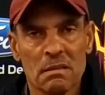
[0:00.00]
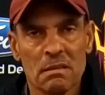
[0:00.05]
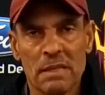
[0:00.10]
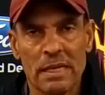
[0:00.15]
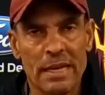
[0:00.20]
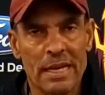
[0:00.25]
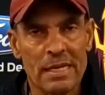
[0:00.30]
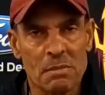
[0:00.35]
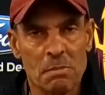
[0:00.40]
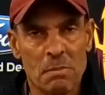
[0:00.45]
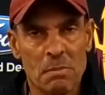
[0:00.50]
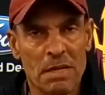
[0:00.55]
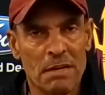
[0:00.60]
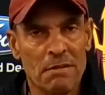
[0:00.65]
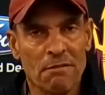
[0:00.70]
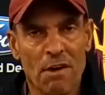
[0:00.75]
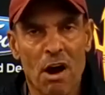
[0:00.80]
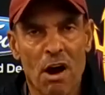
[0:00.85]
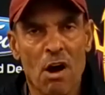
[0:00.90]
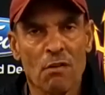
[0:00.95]
that has been
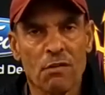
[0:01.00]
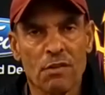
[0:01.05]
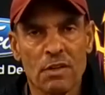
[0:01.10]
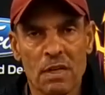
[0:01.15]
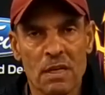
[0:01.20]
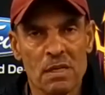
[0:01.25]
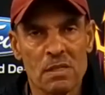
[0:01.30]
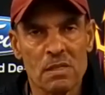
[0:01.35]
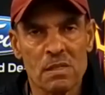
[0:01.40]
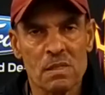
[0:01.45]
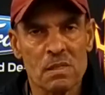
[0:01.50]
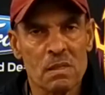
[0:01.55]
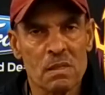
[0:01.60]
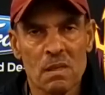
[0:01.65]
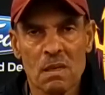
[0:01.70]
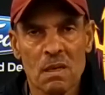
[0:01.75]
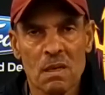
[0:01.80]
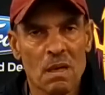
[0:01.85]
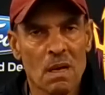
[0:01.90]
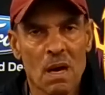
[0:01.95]
involved in this,
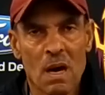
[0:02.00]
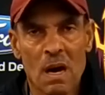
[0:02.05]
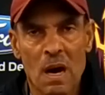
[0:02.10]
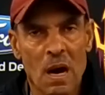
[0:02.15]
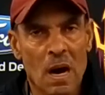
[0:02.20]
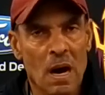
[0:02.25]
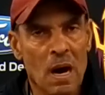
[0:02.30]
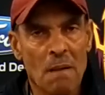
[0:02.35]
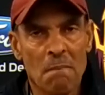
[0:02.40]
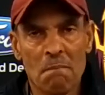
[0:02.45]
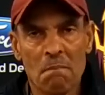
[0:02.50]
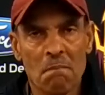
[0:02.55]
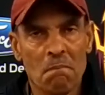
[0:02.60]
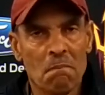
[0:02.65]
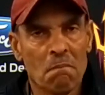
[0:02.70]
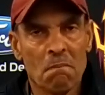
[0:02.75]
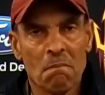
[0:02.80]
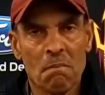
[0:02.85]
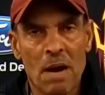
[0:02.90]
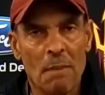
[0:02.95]
I'm
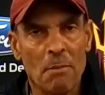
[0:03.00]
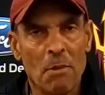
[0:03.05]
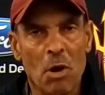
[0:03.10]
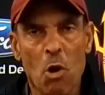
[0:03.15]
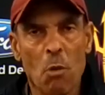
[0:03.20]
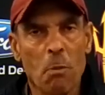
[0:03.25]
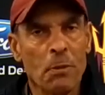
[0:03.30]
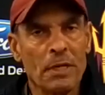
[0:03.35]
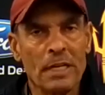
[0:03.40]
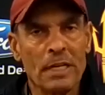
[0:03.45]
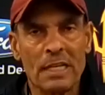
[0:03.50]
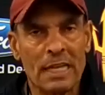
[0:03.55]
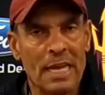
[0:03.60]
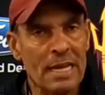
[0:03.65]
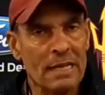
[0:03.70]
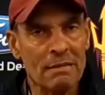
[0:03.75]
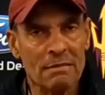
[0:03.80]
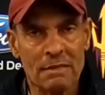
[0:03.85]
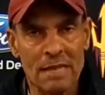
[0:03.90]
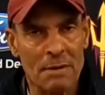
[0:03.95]
hoping that
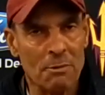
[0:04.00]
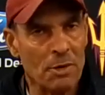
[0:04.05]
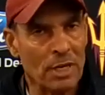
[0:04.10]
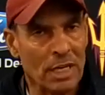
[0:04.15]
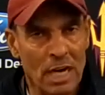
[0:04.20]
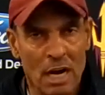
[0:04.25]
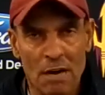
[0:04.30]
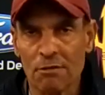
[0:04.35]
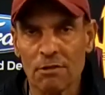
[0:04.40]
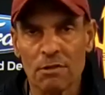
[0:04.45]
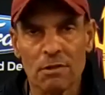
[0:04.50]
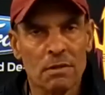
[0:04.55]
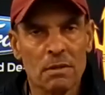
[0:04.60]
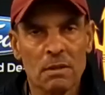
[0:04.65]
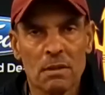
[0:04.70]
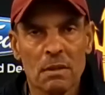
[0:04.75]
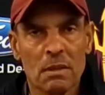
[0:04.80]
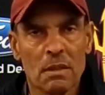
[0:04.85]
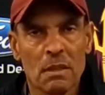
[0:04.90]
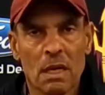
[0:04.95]
they recover.
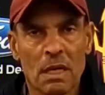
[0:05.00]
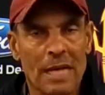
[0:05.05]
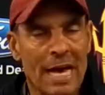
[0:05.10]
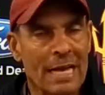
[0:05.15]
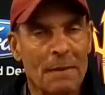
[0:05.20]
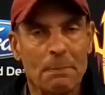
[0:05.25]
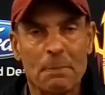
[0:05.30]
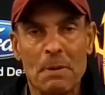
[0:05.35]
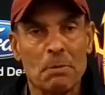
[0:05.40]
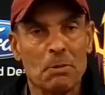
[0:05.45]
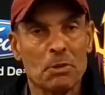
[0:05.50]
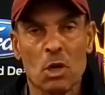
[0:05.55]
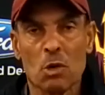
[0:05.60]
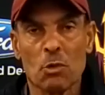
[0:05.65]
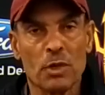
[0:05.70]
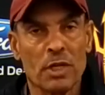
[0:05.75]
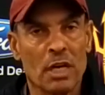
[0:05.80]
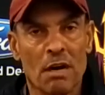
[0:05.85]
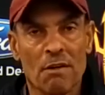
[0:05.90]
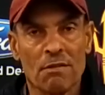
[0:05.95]
A lot of people
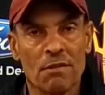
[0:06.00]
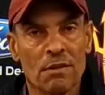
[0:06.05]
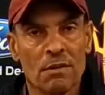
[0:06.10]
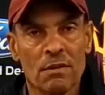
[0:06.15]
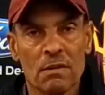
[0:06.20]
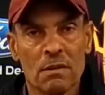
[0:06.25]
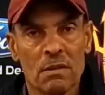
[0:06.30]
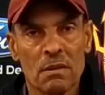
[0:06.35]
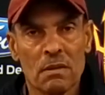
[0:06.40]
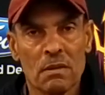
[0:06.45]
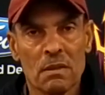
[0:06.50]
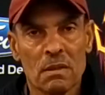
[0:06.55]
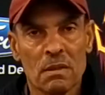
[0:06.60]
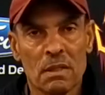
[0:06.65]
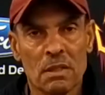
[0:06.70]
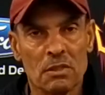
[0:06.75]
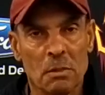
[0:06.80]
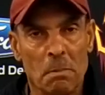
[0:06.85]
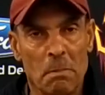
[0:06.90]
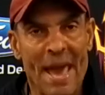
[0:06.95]
don't recover.
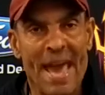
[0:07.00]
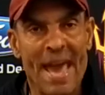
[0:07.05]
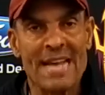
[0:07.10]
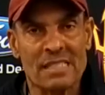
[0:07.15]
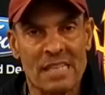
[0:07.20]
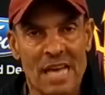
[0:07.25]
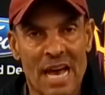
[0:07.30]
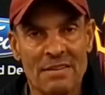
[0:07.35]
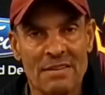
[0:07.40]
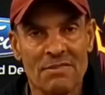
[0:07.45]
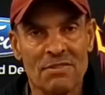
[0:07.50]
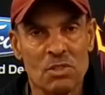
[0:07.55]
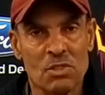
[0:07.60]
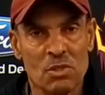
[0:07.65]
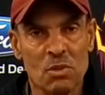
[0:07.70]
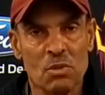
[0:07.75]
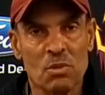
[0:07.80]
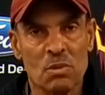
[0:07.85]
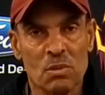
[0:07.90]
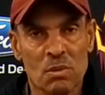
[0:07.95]
There's a bad side of it,
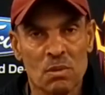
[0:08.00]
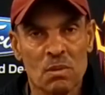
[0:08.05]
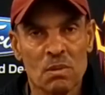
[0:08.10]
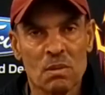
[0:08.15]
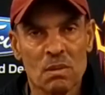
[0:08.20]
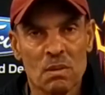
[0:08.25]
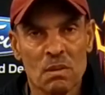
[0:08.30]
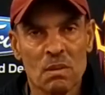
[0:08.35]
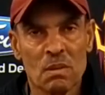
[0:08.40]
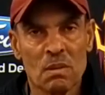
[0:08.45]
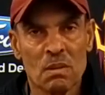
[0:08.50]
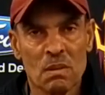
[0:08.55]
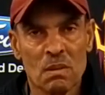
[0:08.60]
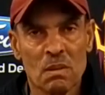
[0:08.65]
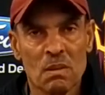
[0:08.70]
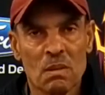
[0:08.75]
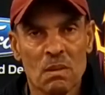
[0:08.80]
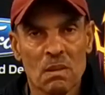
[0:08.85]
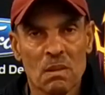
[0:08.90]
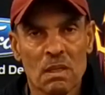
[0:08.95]
too.
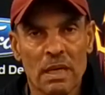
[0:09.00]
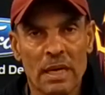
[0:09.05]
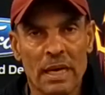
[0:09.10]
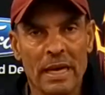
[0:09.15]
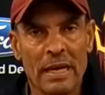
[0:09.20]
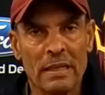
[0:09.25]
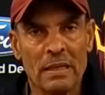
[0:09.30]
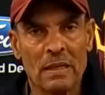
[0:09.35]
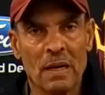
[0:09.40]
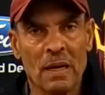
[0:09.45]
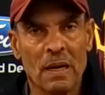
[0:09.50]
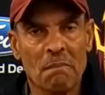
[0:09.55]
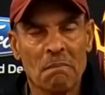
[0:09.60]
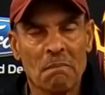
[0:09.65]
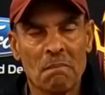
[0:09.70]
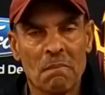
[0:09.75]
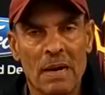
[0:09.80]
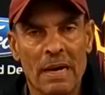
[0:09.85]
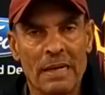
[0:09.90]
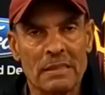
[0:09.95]
And
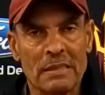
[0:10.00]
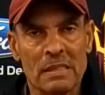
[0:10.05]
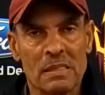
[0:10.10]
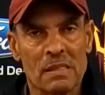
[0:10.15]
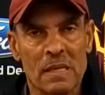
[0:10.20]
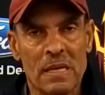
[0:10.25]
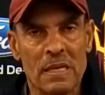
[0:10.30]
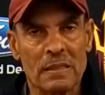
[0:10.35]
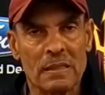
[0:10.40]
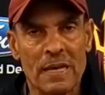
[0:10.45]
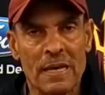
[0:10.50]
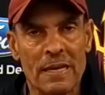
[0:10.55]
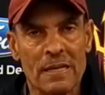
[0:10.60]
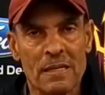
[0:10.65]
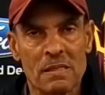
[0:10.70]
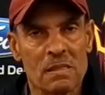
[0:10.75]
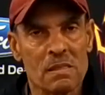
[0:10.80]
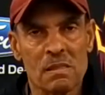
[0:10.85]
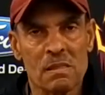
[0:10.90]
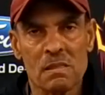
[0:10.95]
I just think that
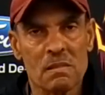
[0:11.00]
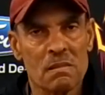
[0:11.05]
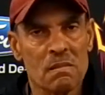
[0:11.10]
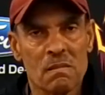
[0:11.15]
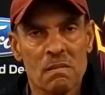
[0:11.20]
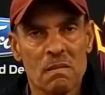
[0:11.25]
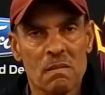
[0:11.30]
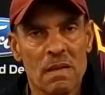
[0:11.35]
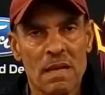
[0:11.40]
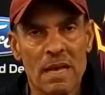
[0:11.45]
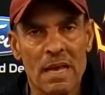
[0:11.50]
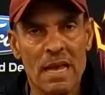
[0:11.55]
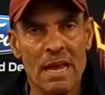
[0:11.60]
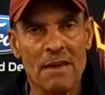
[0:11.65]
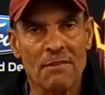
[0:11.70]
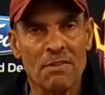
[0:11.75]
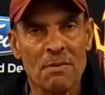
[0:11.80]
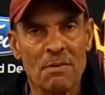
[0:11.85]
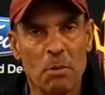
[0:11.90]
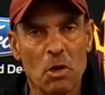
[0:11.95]
it's
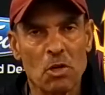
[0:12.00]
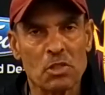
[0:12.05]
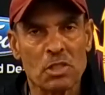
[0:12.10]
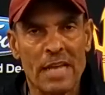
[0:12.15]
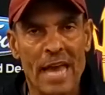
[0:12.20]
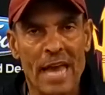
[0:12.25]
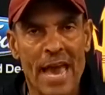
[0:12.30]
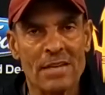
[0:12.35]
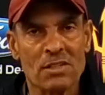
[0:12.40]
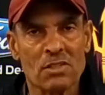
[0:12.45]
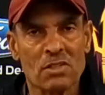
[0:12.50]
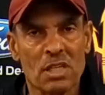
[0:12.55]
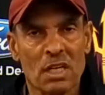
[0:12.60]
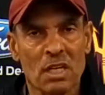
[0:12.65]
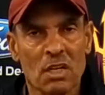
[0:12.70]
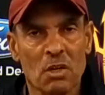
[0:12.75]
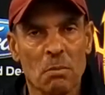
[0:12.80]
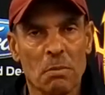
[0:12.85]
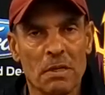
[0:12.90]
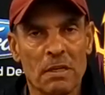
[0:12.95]
every person handles it a
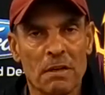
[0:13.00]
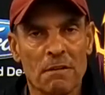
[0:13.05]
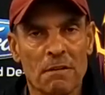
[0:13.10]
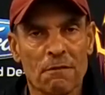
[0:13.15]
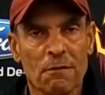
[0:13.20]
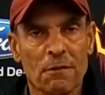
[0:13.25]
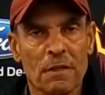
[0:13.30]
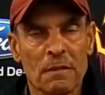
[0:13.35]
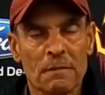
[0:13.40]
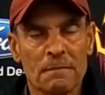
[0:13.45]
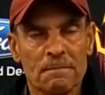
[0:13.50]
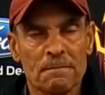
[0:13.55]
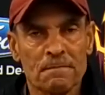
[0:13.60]
little bit different.